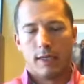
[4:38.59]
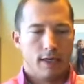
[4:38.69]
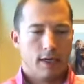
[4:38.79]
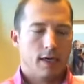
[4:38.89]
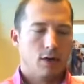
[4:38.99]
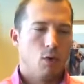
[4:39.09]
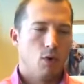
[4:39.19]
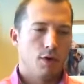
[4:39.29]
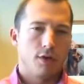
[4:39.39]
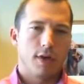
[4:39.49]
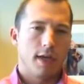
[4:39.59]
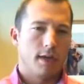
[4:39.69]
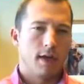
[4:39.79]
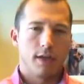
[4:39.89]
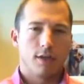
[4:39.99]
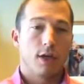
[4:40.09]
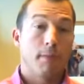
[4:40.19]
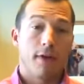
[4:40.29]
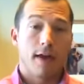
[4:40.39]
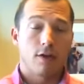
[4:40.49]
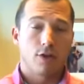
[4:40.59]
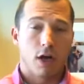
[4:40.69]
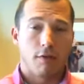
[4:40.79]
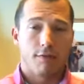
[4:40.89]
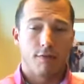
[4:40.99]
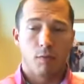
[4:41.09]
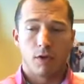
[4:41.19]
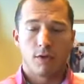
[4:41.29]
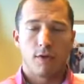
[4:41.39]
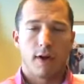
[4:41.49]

Or you can bear that yourself if you want to.